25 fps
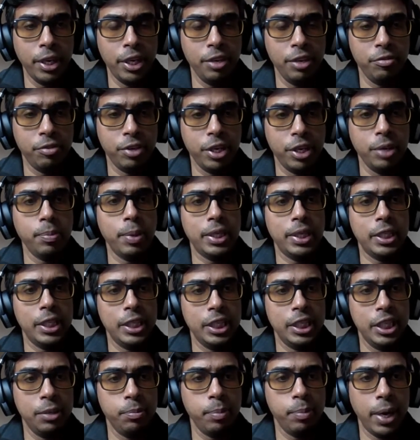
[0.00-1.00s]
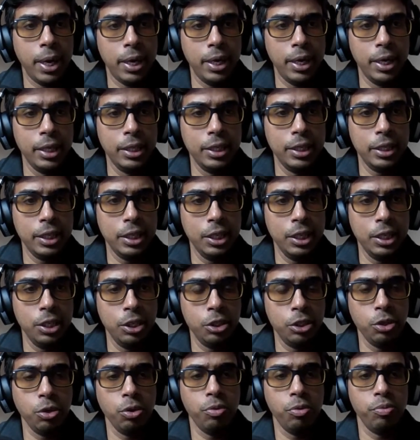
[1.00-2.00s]
different messaging patterns.
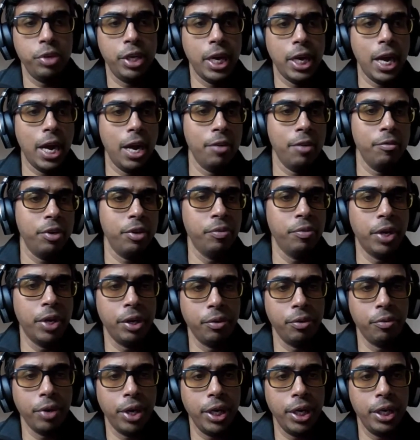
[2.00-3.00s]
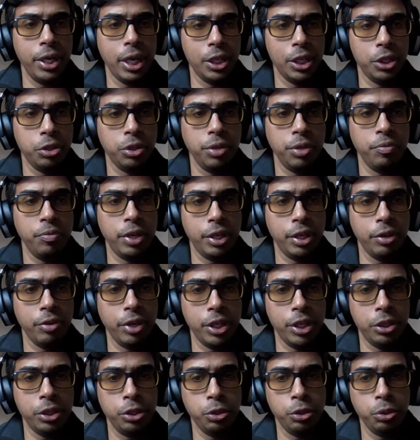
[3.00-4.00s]
So we have Event Grid, Azure Event
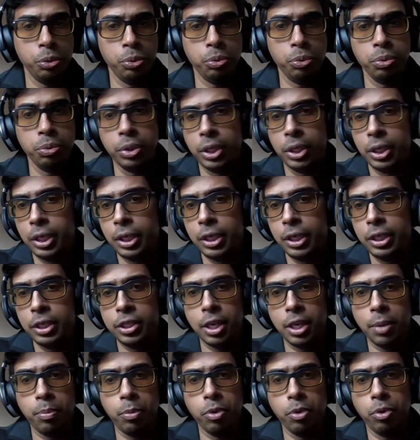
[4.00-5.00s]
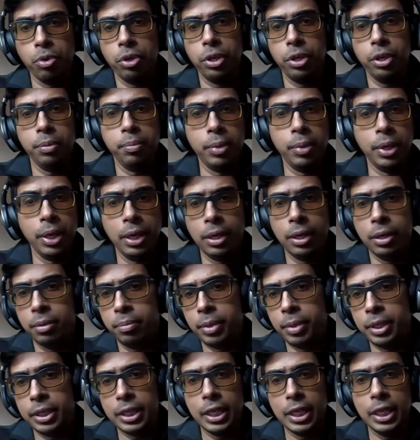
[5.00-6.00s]
Grid, to support
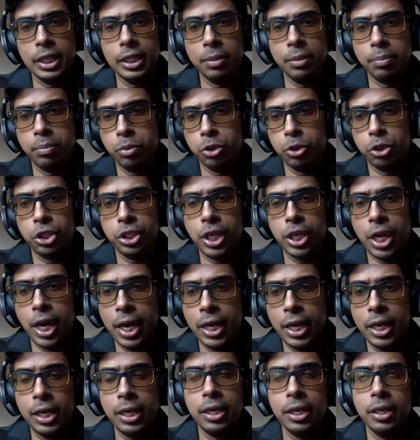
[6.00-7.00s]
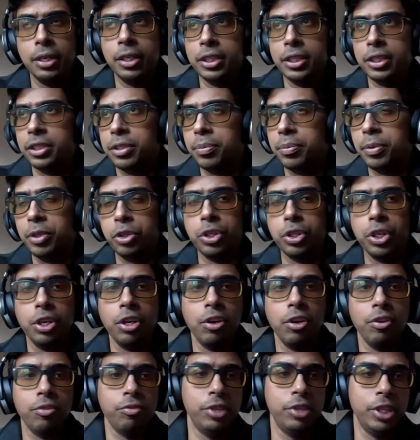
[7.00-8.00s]
basically the push style distribution
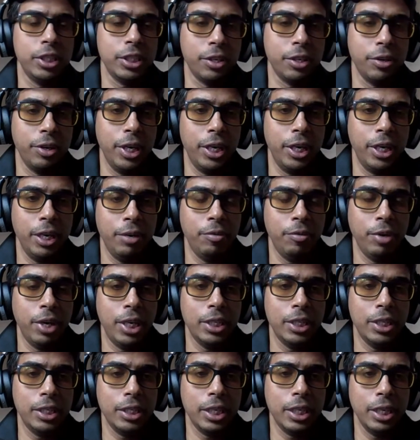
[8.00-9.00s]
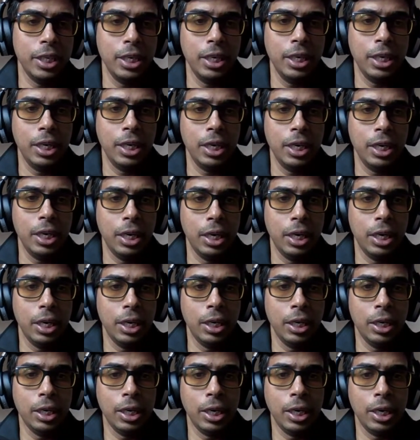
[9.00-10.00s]
of discrete events.
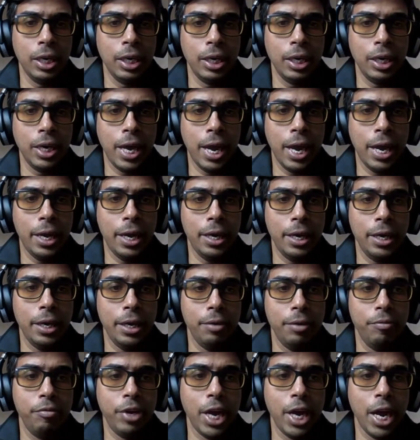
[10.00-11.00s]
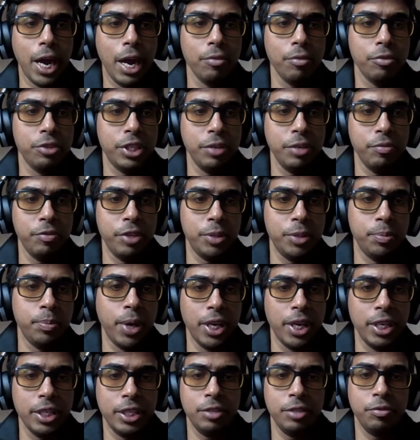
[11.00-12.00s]
And we have Service
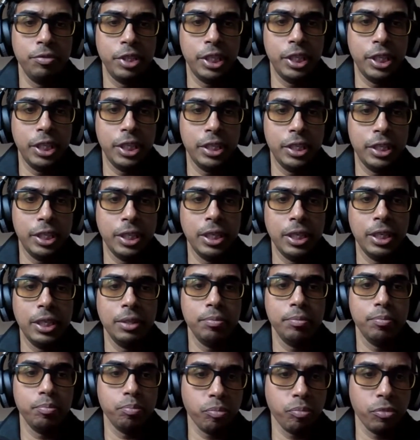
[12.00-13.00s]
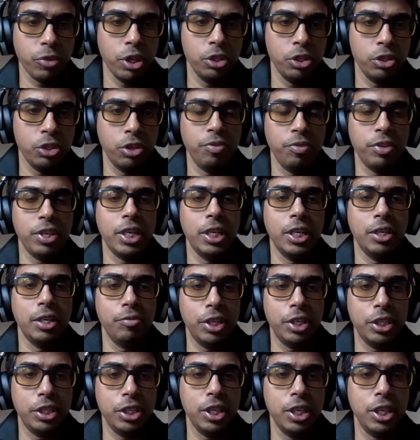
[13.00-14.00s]
Bus, which is a sort of a
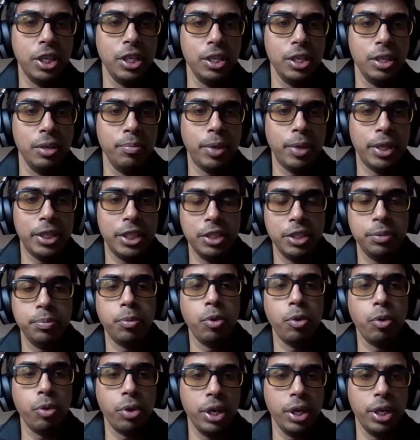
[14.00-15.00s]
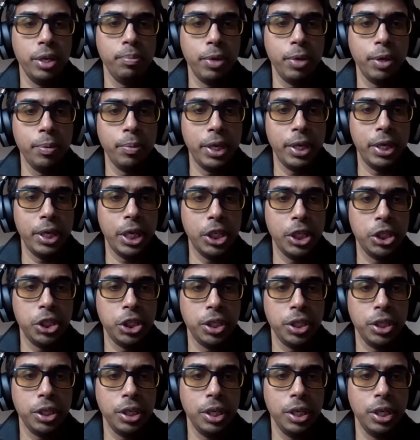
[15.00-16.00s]
conventional message broker
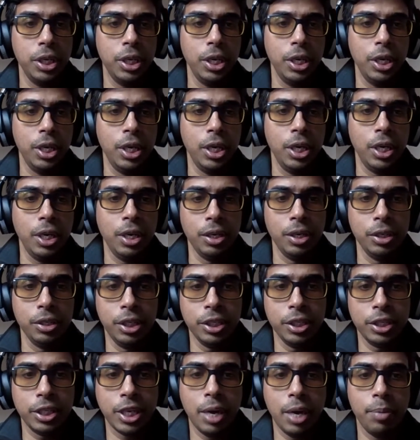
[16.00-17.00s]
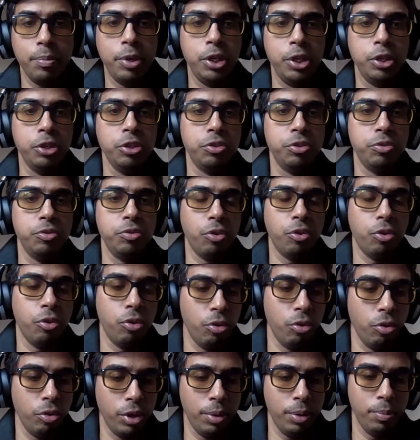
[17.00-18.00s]
implementation. This can be used
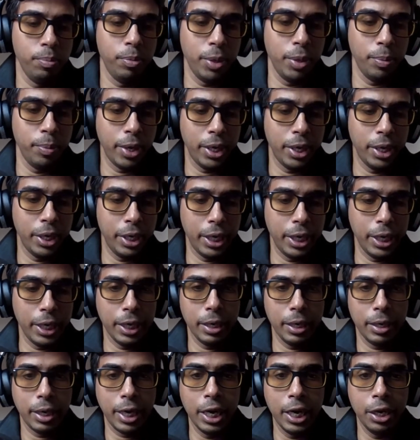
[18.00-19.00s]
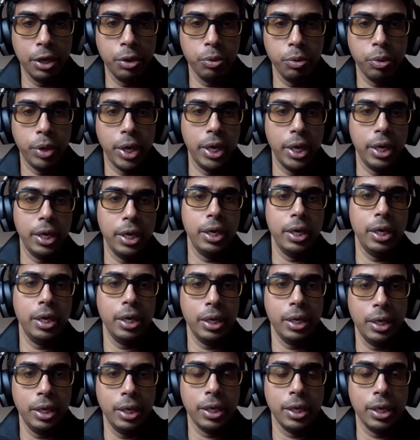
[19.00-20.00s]
for implementing end-to-end
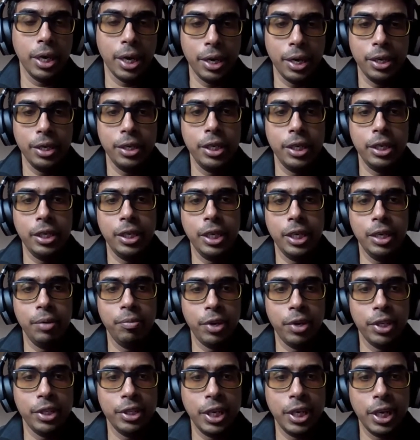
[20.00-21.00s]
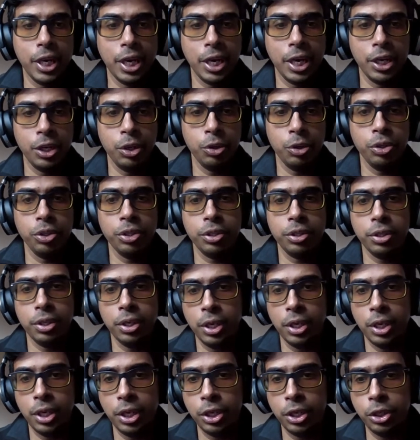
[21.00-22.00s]
guaranteed delivery scenarios
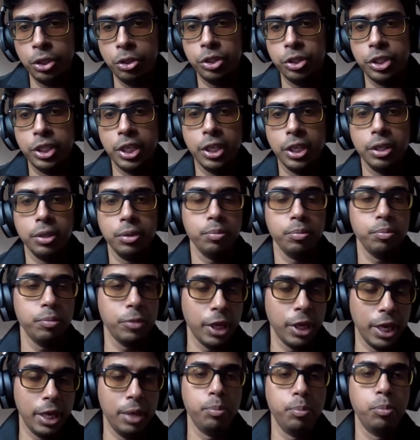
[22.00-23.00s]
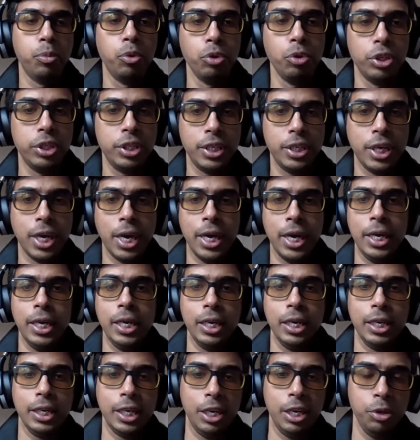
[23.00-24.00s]
using gate pull
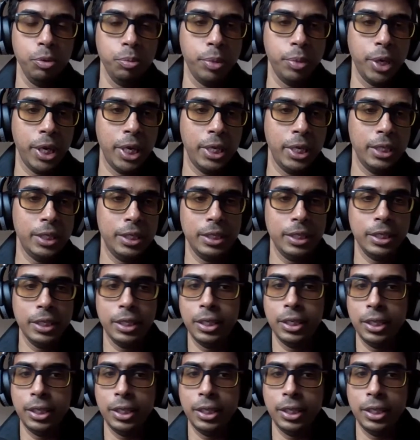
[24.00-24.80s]
style, queue-based,